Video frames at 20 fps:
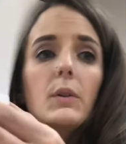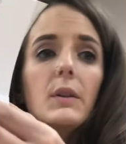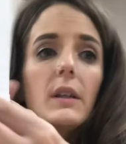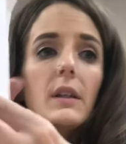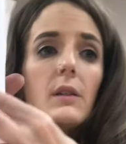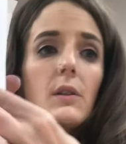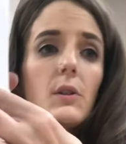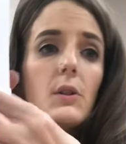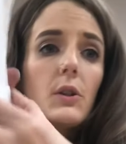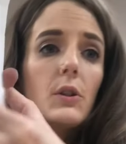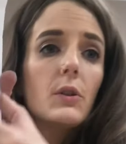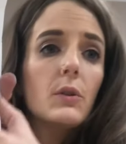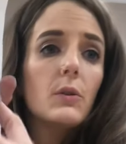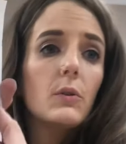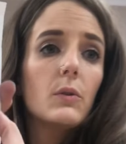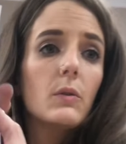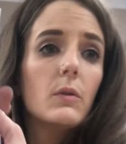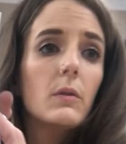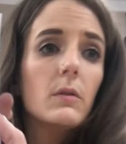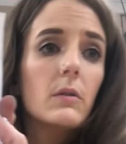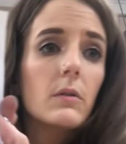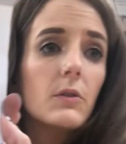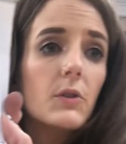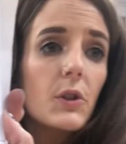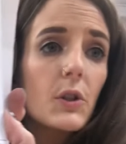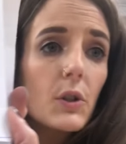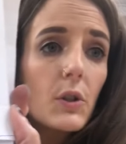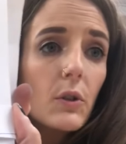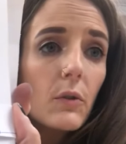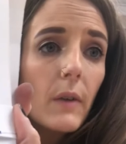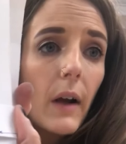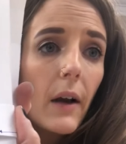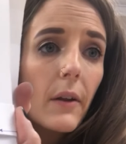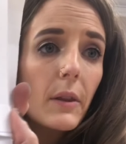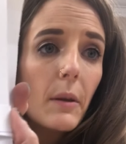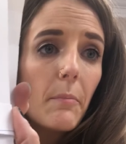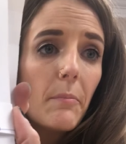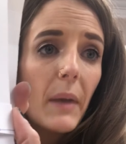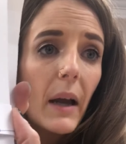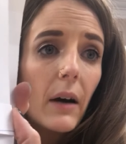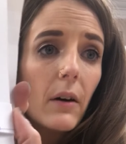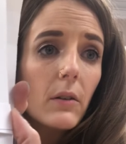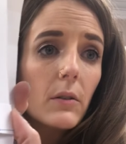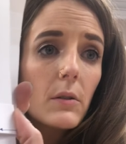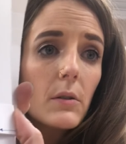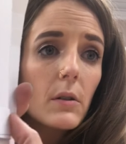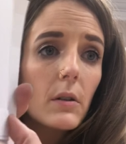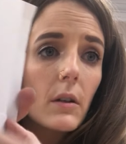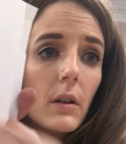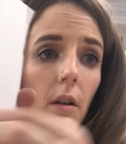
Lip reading: these 2 just around the belt,